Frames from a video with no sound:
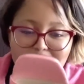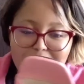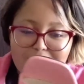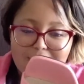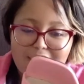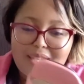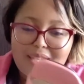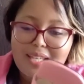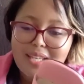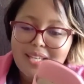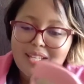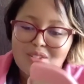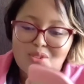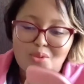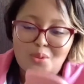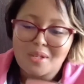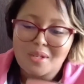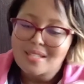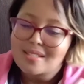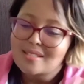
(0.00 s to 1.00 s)
Hey, and
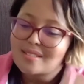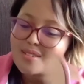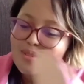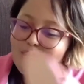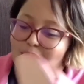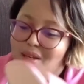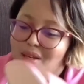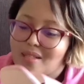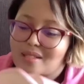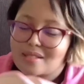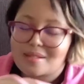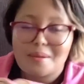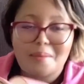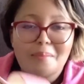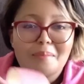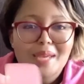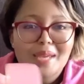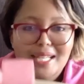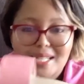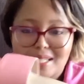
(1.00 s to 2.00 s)
Zongas and Doyas
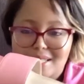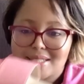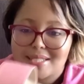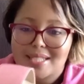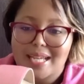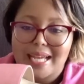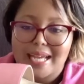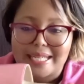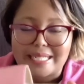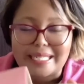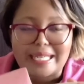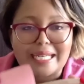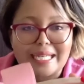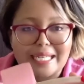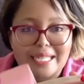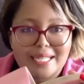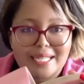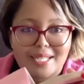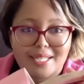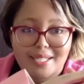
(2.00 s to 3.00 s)
made in China.
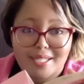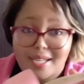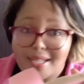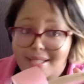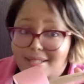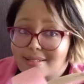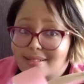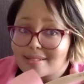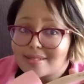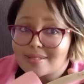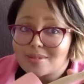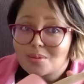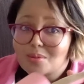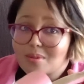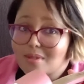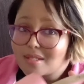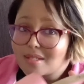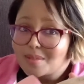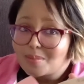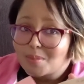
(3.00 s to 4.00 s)
Guys, don't
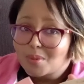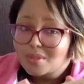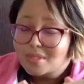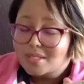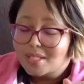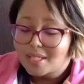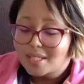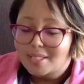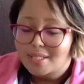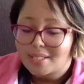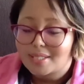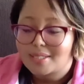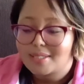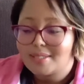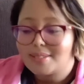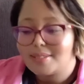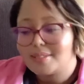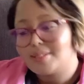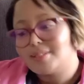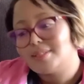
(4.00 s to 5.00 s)
sleep on China, eh?
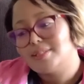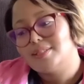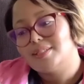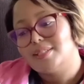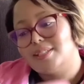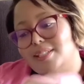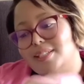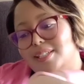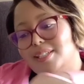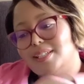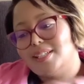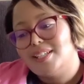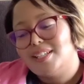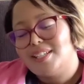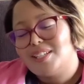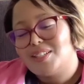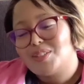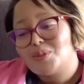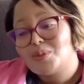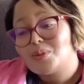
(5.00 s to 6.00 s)

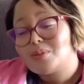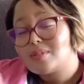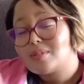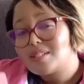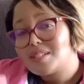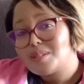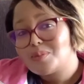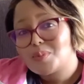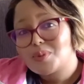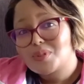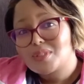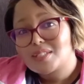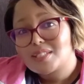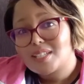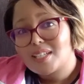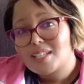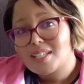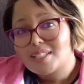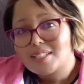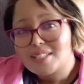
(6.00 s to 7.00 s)
Don't sleep on
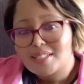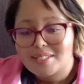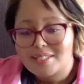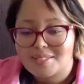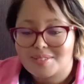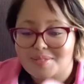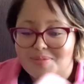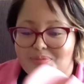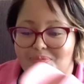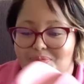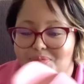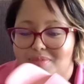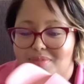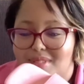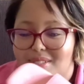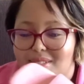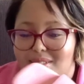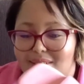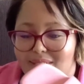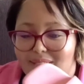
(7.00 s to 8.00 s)
China.
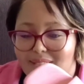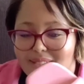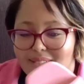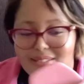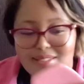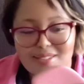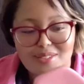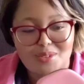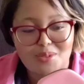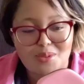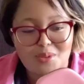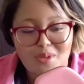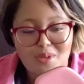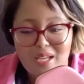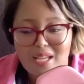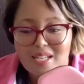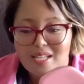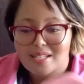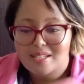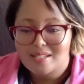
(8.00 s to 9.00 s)
You know,
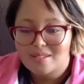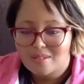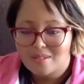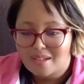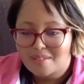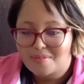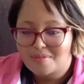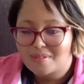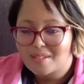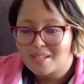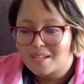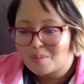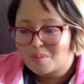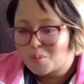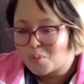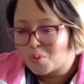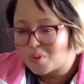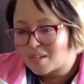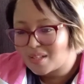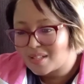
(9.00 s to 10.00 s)
and Ngafiga
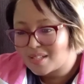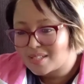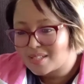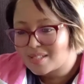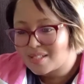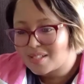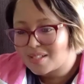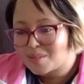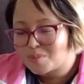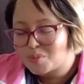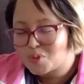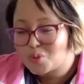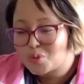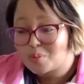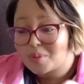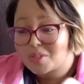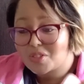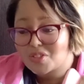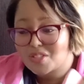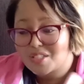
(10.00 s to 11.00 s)
Bona, they sell them so
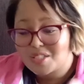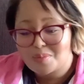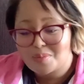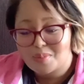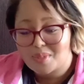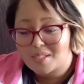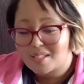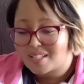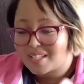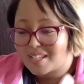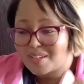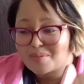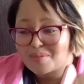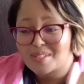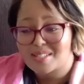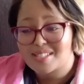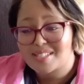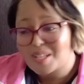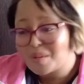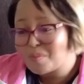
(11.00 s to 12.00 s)
much cheaper and they have
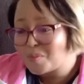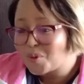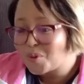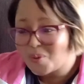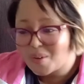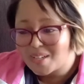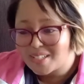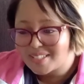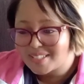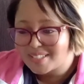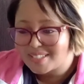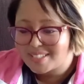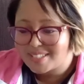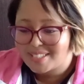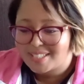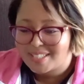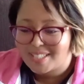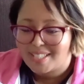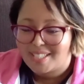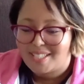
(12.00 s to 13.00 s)
the same quality.
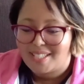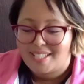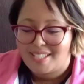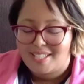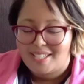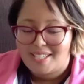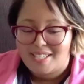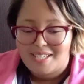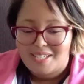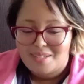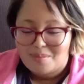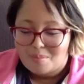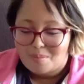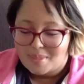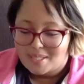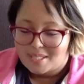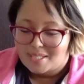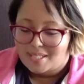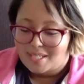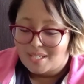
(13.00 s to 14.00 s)

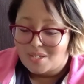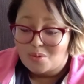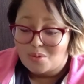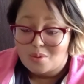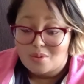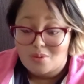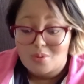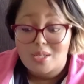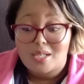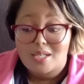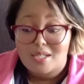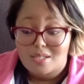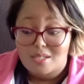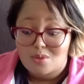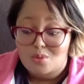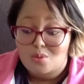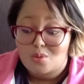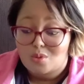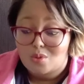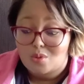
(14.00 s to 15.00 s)
But okay, we really
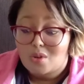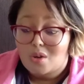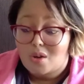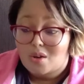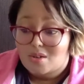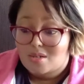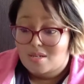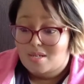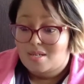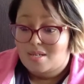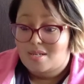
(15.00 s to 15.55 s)
need to look hard